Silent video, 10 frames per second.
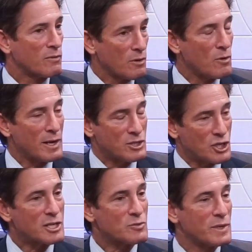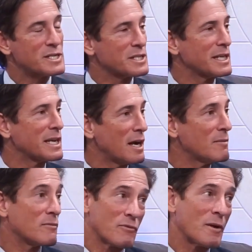who had just recently
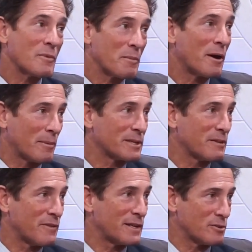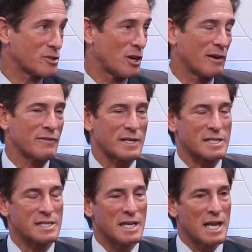come from the public defender's
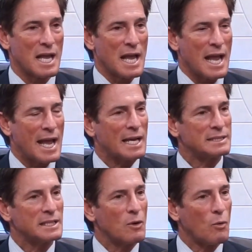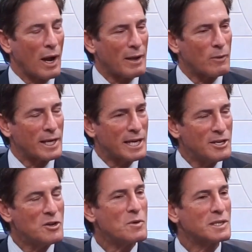office. And what he
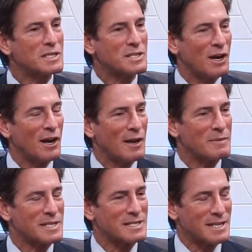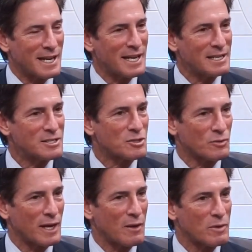knew at the time is that Diana
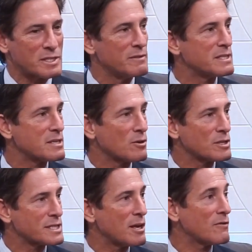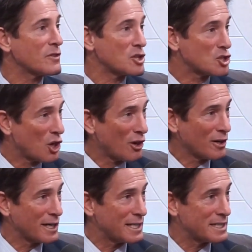Turan was in herself the
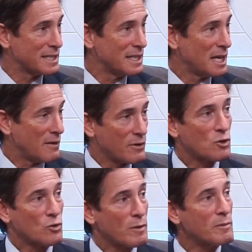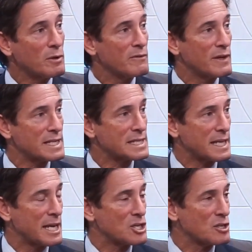target of a criminal
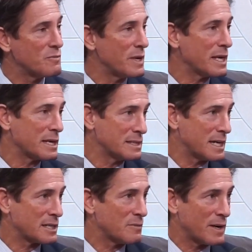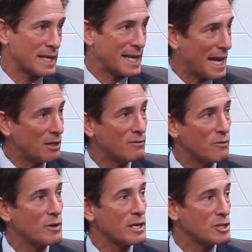investigation being conducted by the
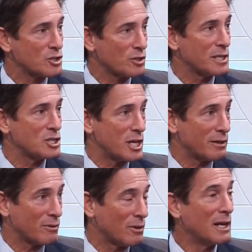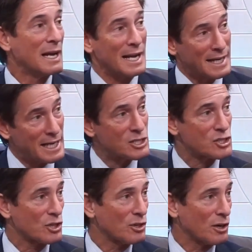California Attorney General
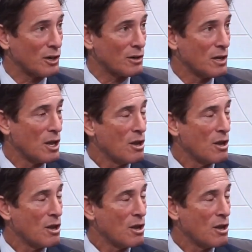against her